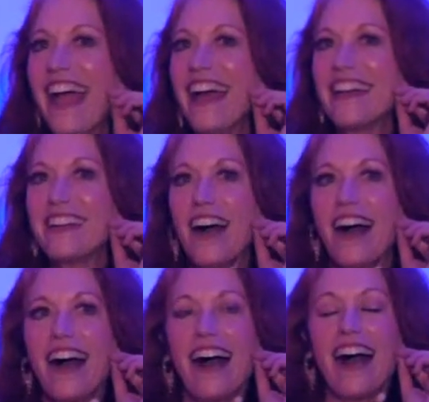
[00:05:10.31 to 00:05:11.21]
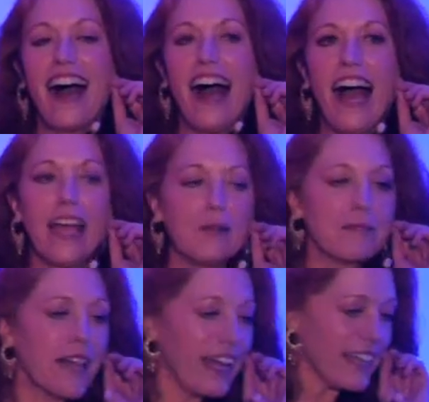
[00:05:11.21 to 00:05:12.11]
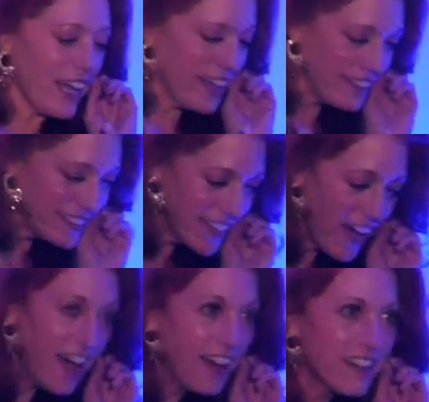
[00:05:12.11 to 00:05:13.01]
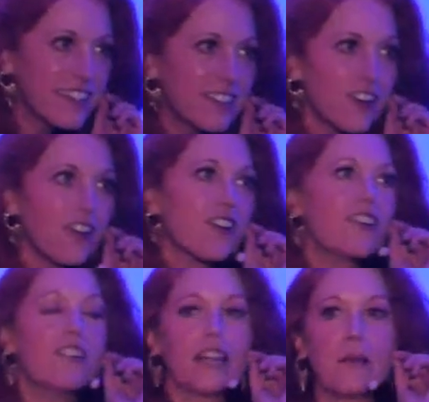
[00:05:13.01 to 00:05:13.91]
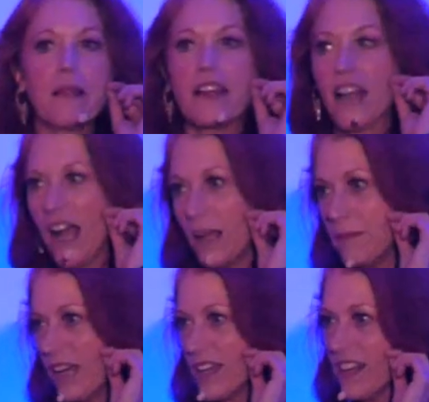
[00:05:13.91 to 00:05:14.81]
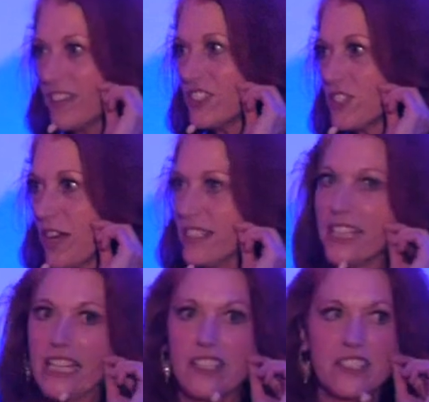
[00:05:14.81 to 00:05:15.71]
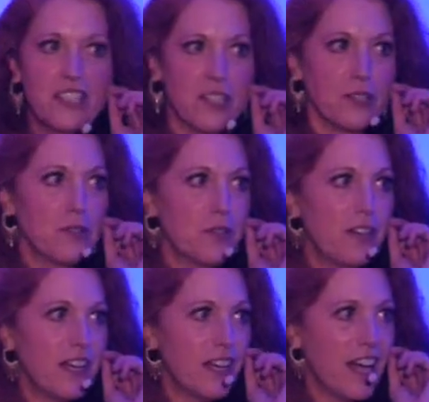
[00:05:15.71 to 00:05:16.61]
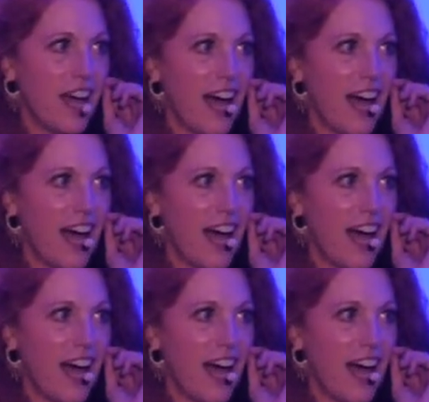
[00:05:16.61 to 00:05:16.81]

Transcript: and I am like a young girl, and I'm like, I'm not gonna dress like a dude.